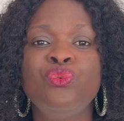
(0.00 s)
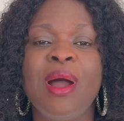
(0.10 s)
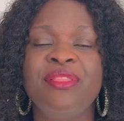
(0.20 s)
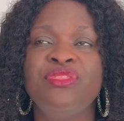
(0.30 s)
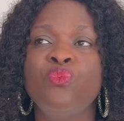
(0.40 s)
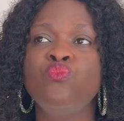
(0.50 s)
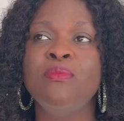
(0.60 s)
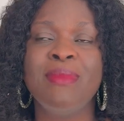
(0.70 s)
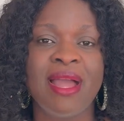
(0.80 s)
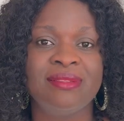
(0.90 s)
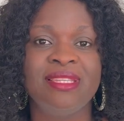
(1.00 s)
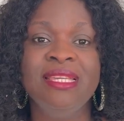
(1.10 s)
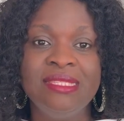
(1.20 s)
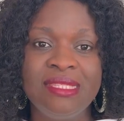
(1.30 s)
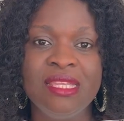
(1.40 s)
and the woman
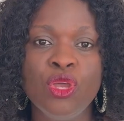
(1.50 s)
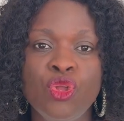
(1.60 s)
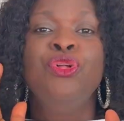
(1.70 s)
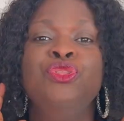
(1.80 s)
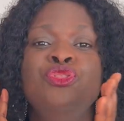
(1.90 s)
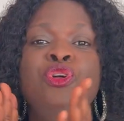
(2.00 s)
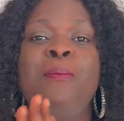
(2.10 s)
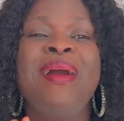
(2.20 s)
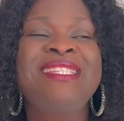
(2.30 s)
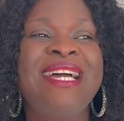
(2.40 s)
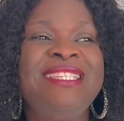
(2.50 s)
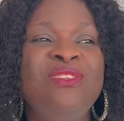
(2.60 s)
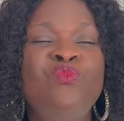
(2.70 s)
is, no matter the